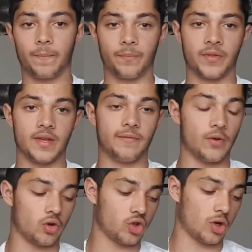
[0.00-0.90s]
the
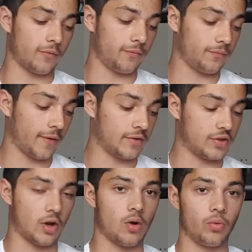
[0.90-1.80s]
function of having to
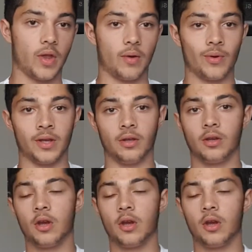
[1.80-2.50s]
hold that weight,